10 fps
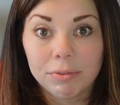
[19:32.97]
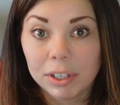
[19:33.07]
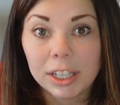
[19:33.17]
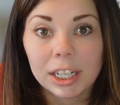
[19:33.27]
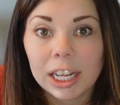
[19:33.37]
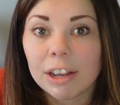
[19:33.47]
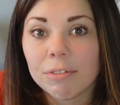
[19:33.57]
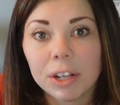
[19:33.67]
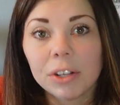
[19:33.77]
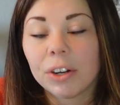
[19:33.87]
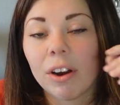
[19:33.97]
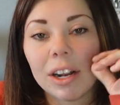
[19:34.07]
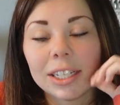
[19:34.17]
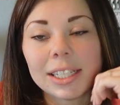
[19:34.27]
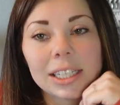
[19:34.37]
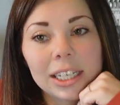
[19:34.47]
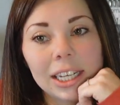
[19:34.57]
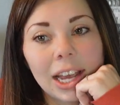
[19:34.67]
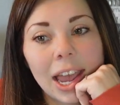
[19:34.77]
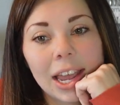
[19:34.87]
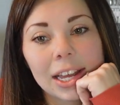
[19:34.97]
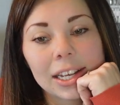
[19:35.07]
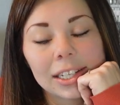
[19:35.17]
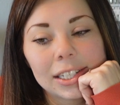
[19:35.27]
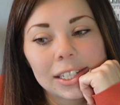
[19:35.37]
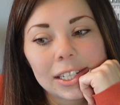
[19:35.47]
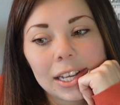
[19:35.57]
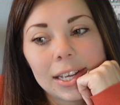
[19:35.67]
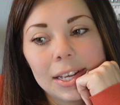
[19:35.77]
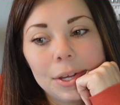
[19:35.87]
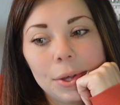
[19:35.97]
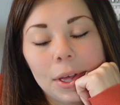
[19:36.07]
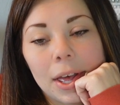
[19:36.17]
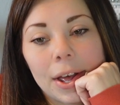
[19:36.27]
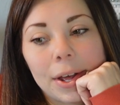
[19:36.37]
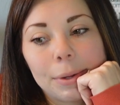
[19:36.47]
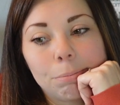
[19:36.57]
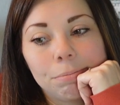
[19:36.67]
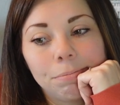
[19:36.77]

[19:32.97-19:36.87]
feeling like a failure, honestly. And um,